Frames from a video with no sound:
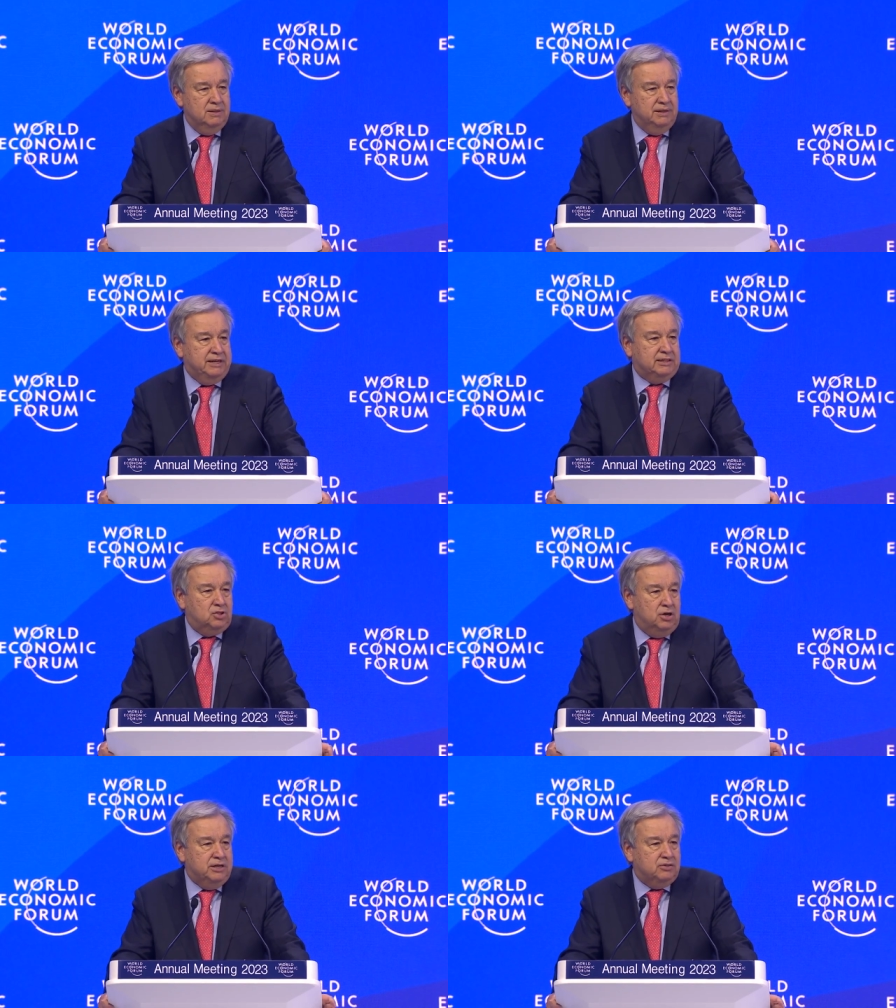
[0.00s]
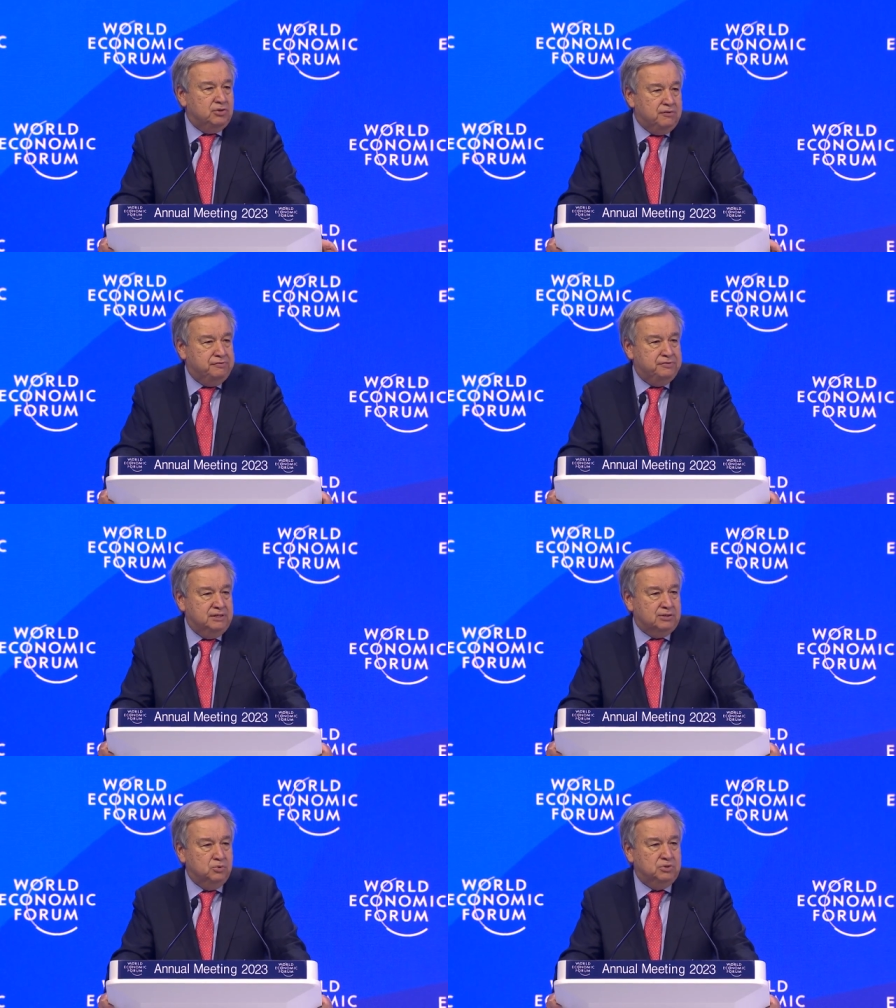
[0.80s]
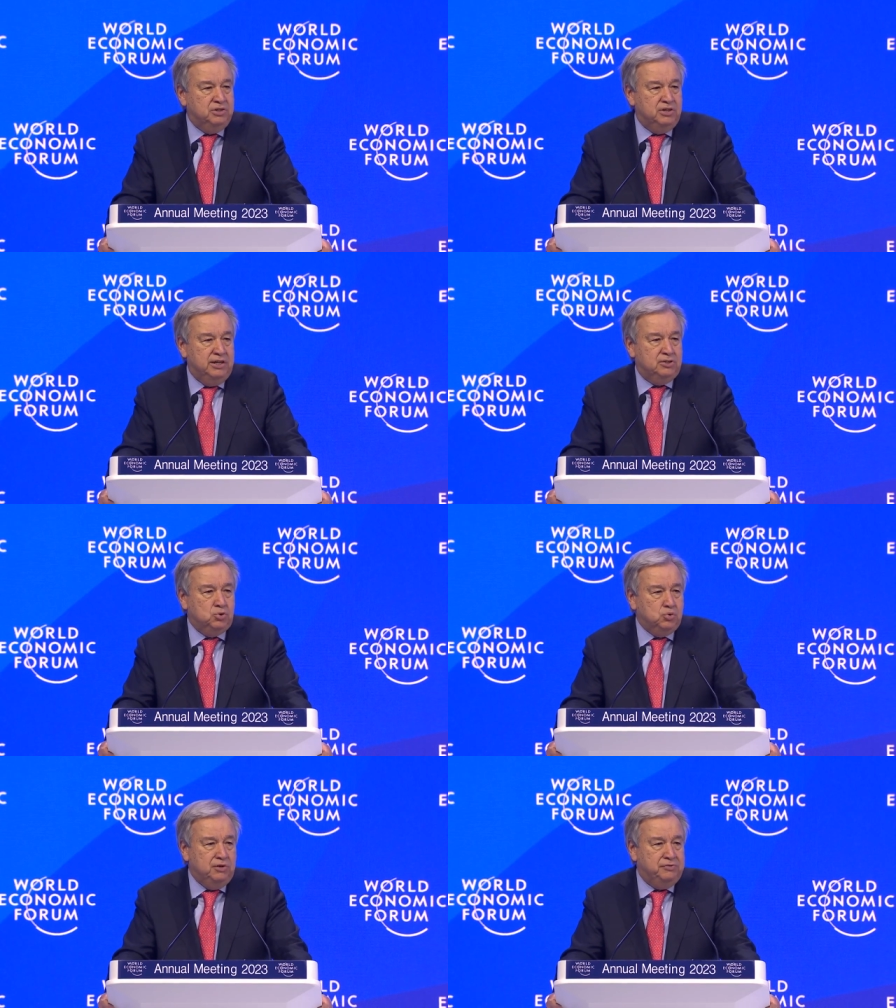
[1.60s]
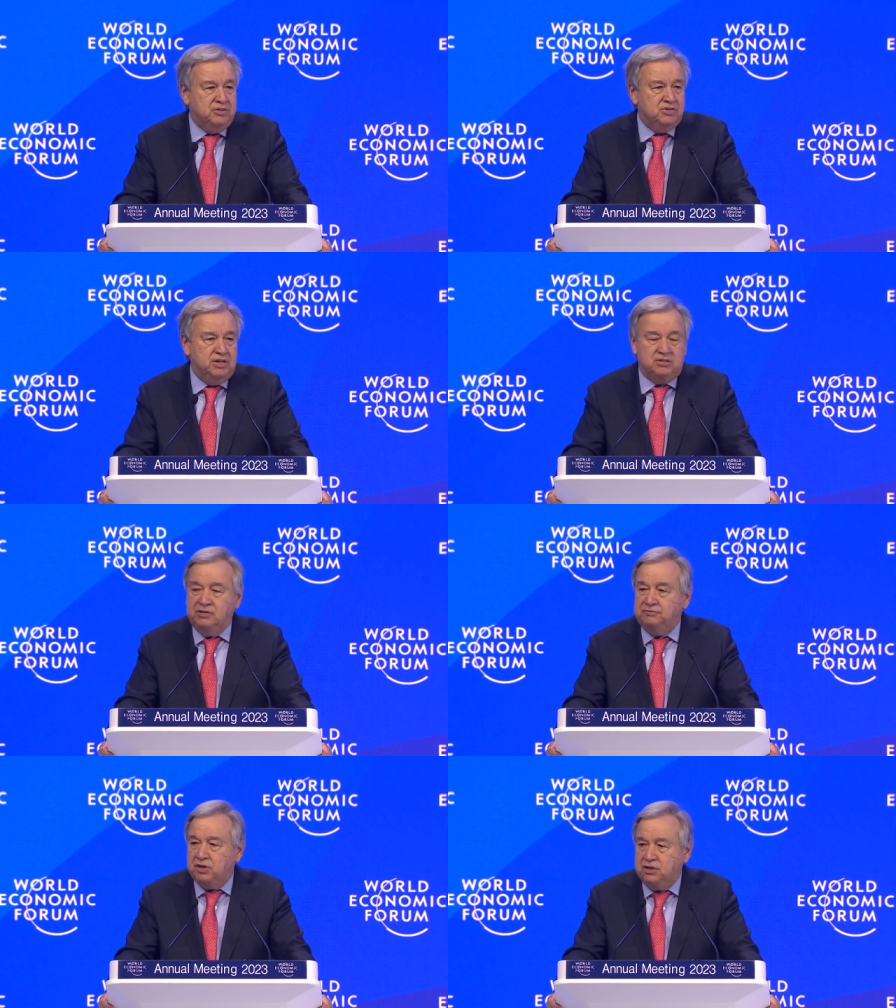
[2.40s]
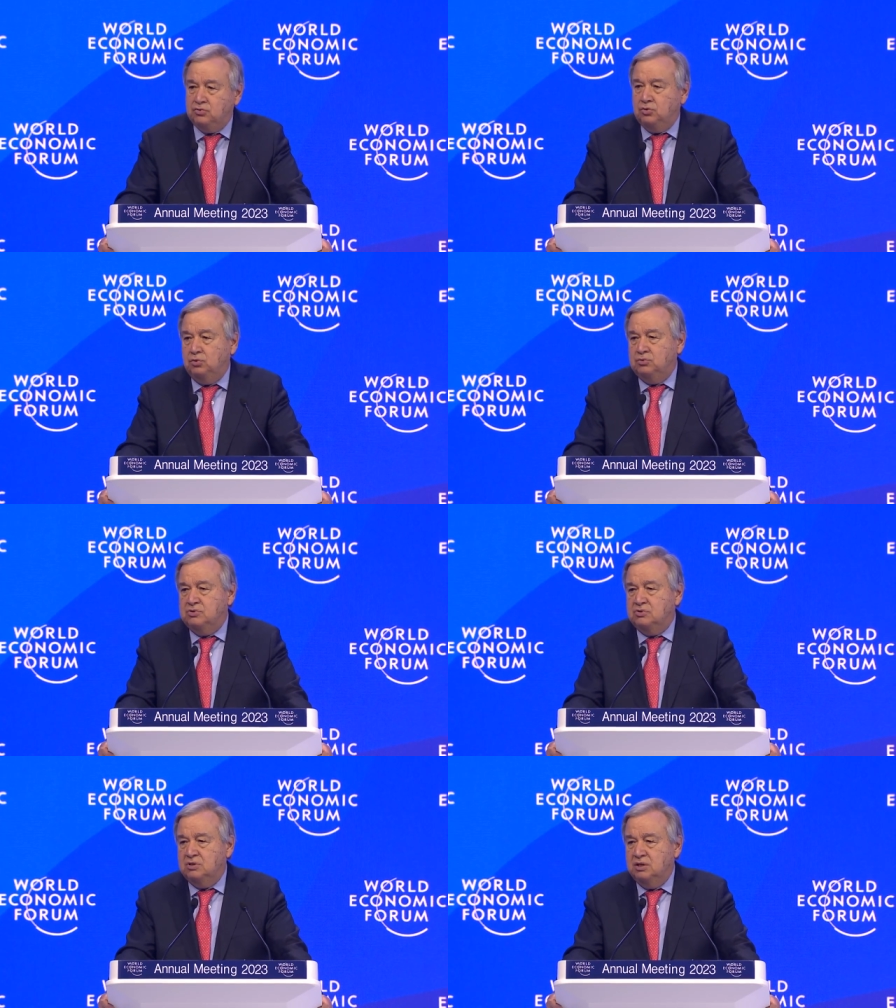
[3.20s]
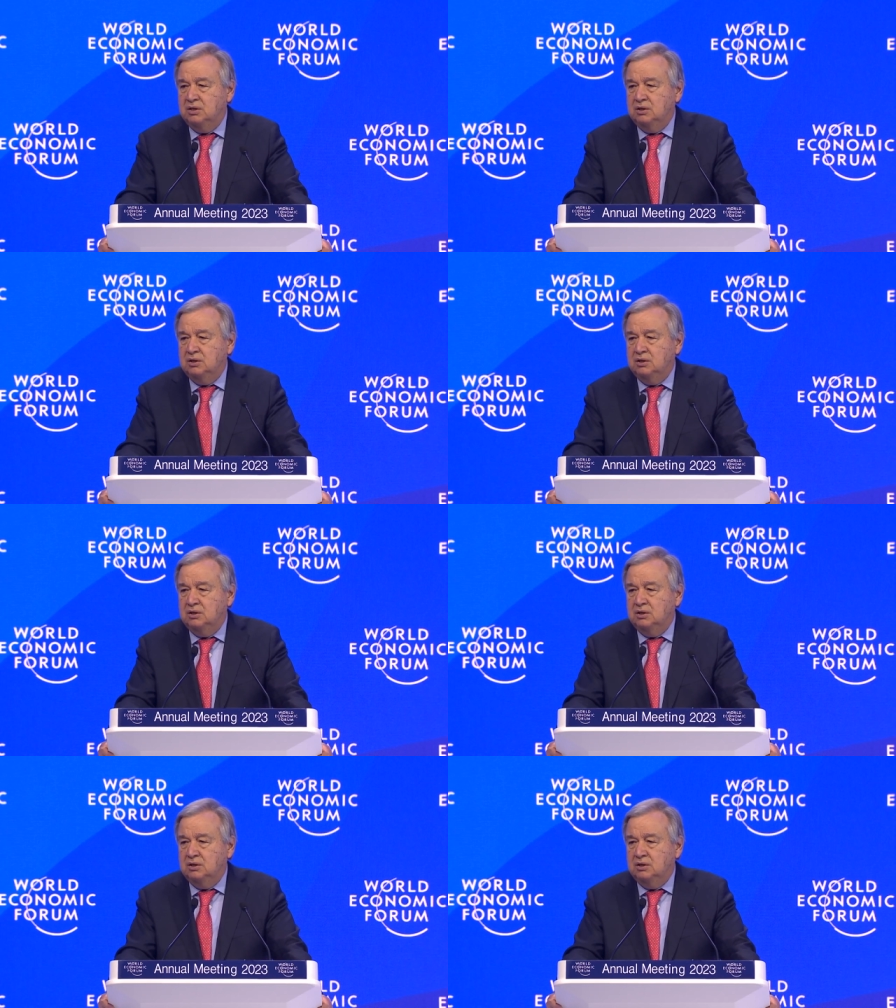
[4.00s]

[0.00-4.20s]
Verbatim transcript: a tectonic drift that would create two different sets of trade rules,